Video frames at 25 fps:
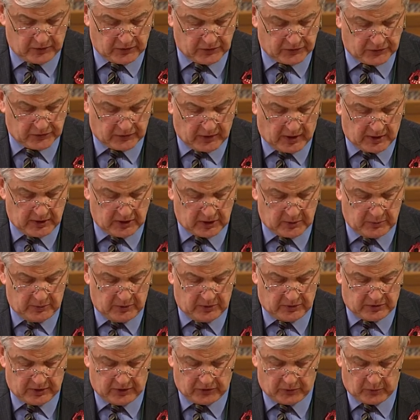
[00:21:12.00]
to the surrounding
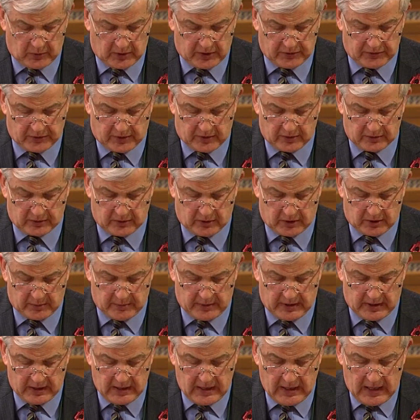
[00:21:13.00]
community as well as our
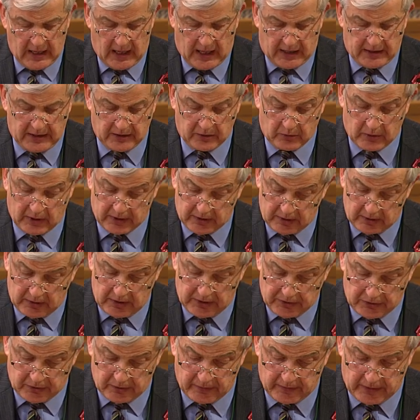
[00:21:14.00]
economy, and in
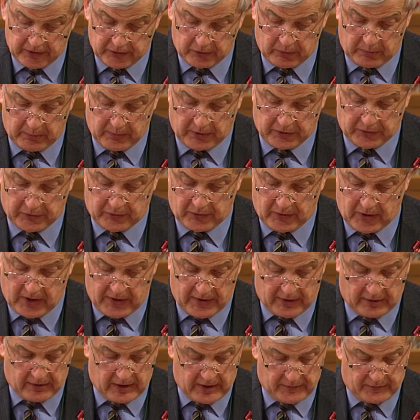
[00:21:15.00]
recognition of this we must
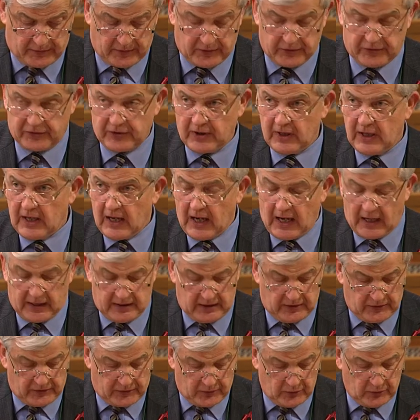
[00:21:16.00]
further our efforts
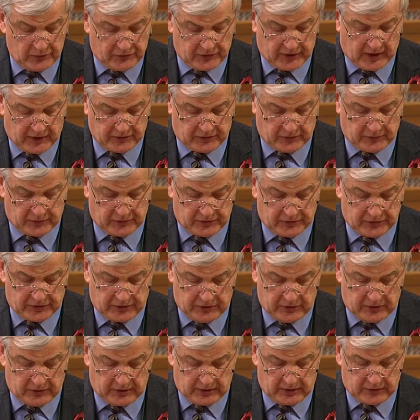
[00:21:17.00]
and enthusiasm for
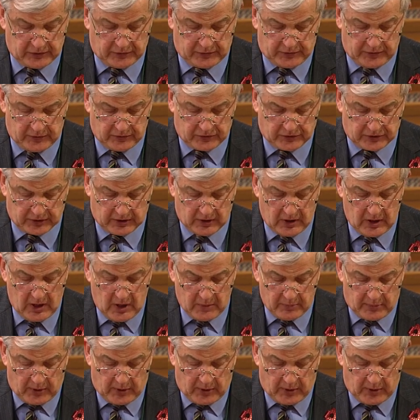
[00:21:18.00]
securing its future,